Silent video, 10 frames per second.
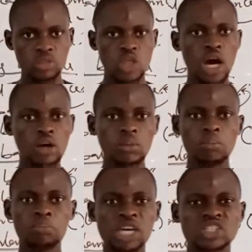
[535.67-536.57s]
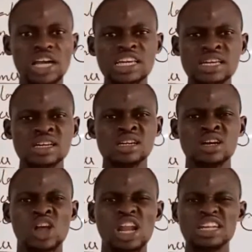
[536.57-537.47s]
No, majorly,
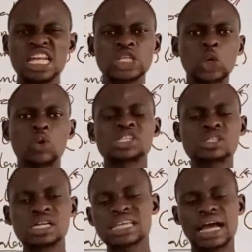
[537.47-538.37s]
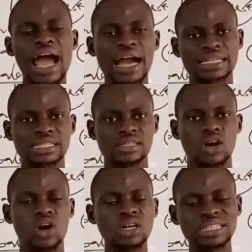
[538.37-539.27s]
little questions are asked
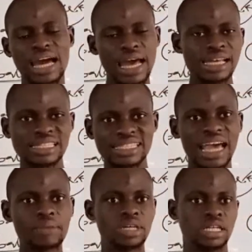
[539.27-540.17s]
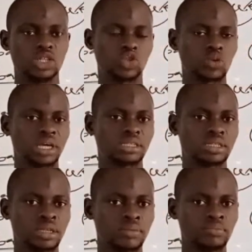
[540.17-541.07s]
under timing
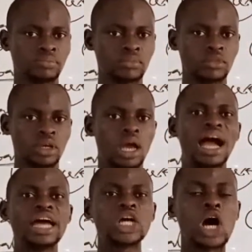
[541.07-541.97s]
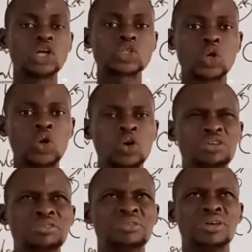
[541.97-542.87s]
instruments. And also,